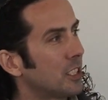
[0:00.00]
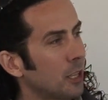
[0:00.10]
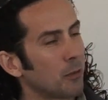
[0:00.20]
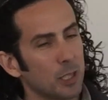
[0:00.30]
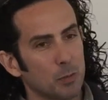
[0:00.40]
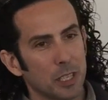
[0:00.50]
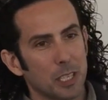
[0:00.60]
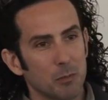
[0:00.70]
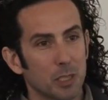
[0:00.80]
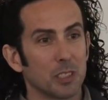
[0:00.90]
generally
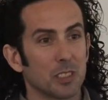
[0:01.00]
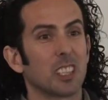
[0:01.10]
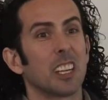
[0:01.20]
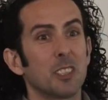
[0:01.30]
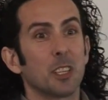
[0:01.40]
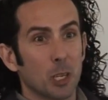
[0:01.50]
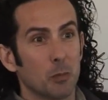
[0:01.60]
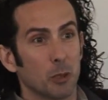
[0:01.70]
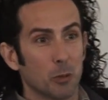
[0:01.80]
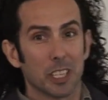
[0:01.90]
speaking, because unless you're going to build